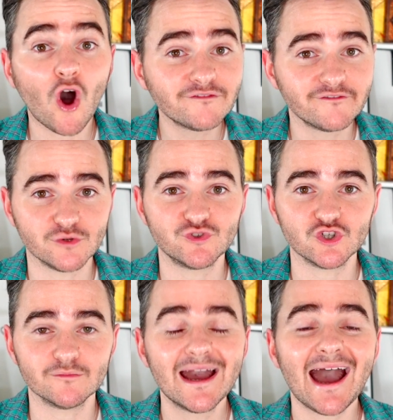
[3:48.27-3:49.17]
off of
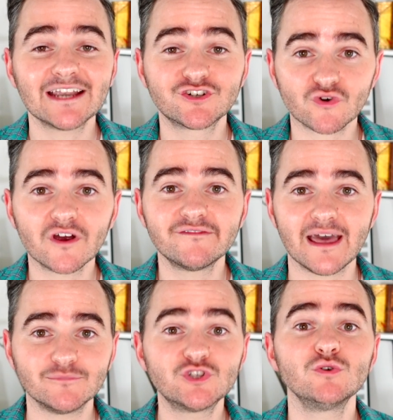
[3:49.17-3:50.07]
YouTube and drive
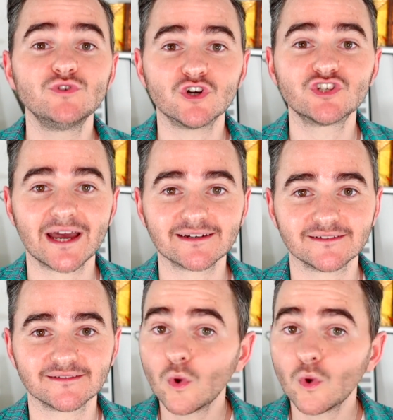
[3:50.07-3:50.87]
them to your channel.